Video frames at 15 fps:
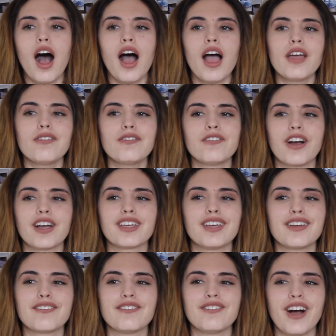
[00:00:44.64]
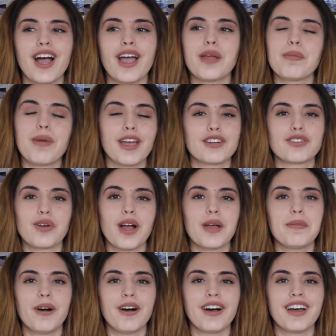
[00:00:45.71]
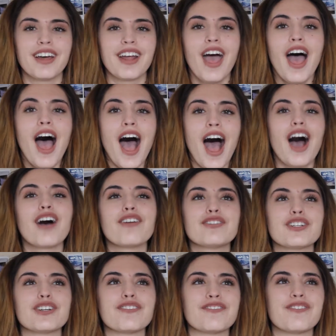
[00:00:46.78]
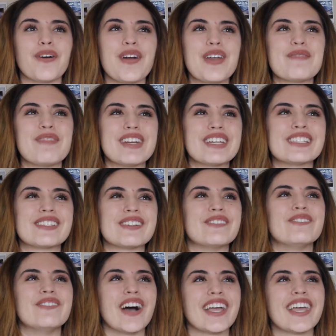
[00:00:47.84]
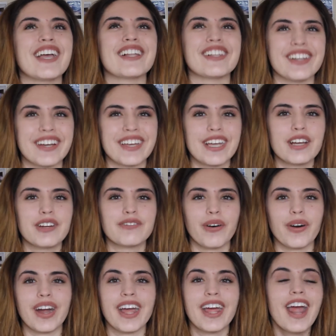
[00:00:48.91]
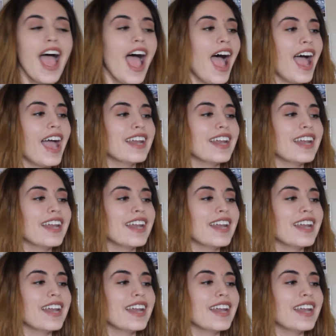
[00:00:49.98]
I fucking find my tripod after 40 minutes of fucking looking for it,